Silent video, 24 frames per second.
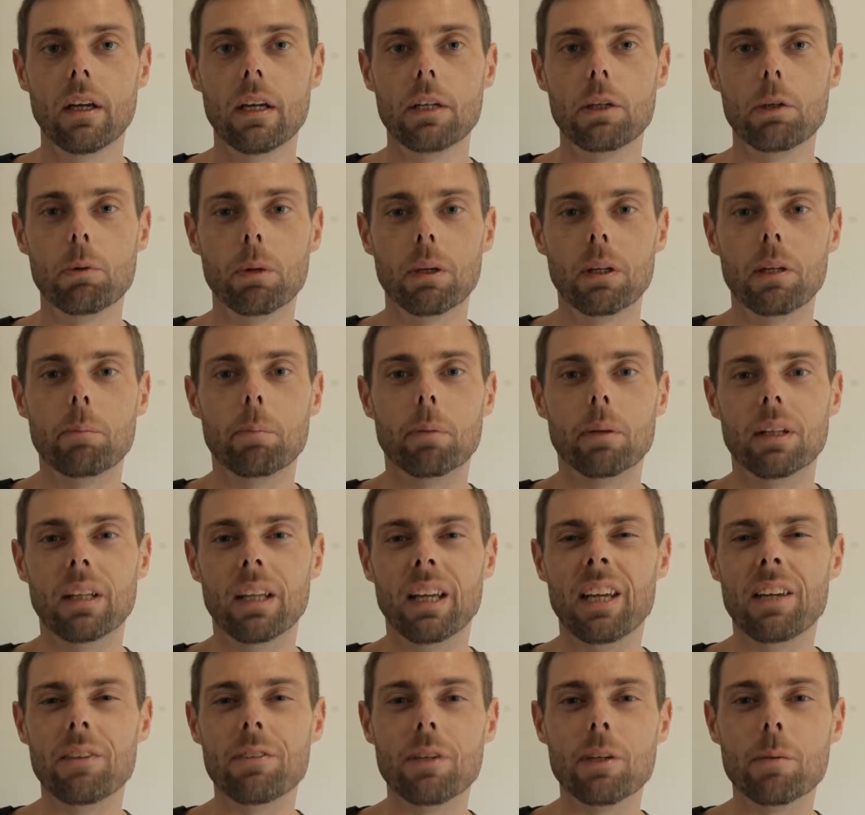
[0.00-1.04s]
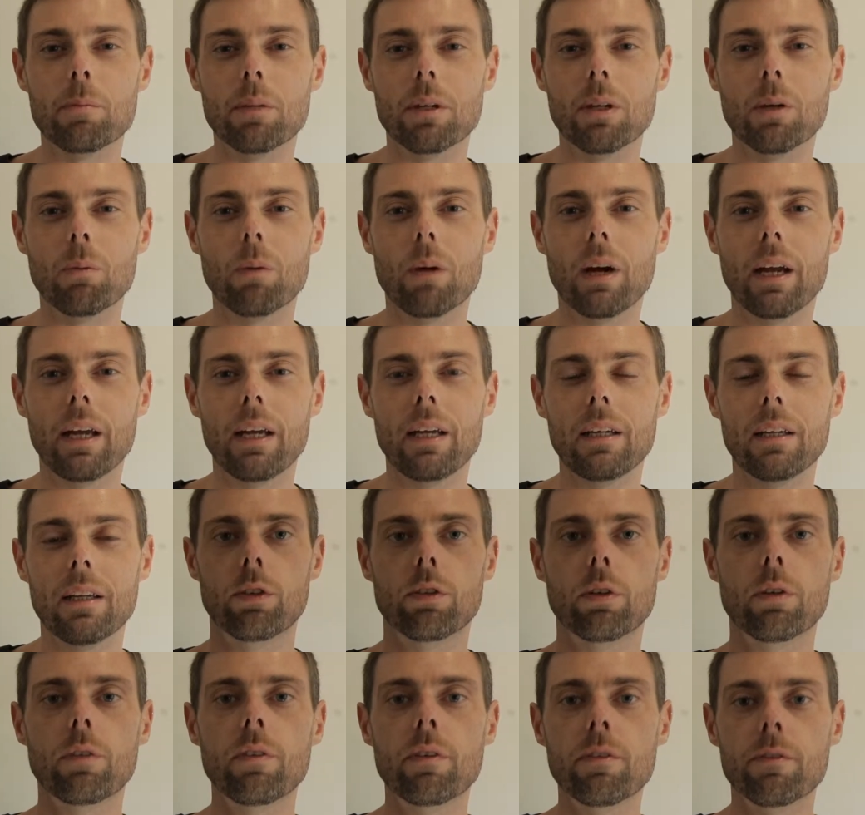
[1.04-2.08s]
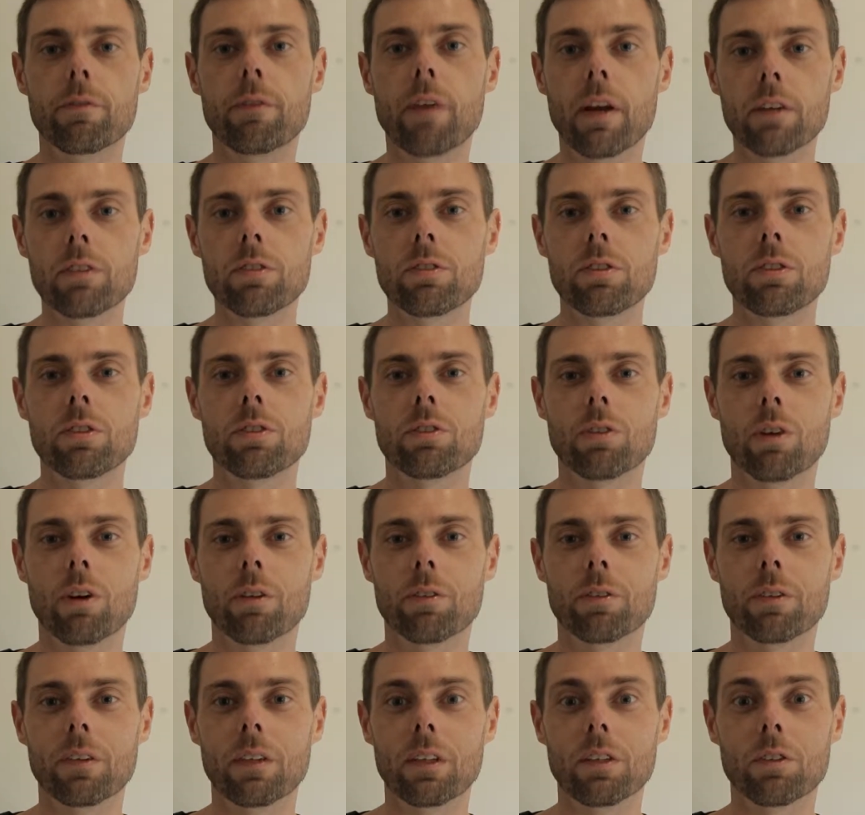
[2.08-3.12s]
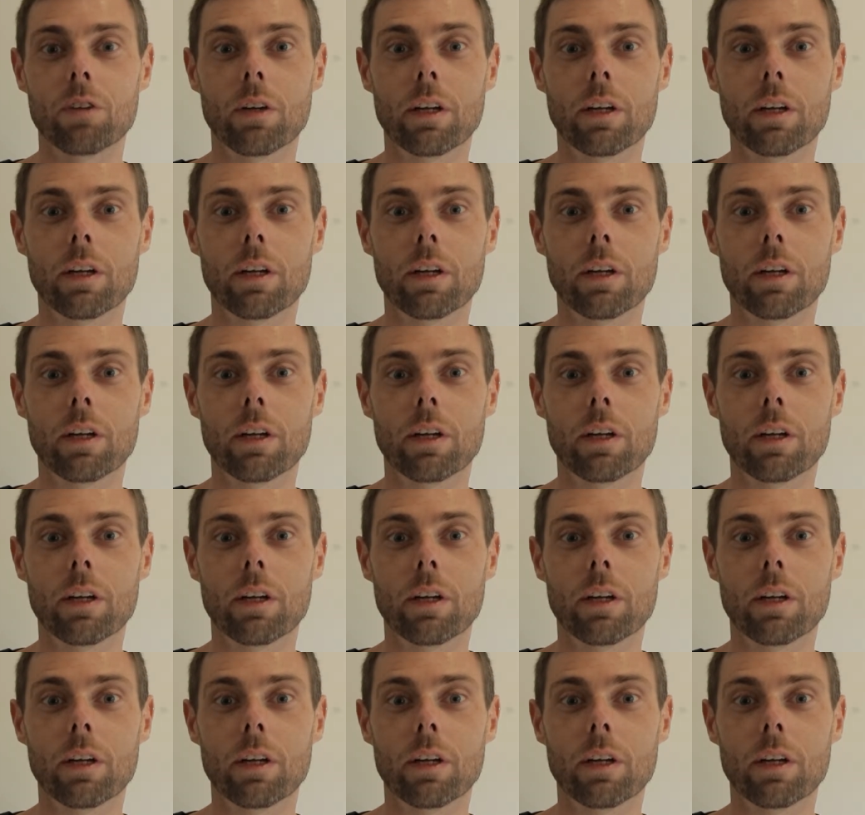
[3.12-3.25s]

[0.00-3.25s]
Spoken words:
You really believe him in a way. You sort of invest yourself in this.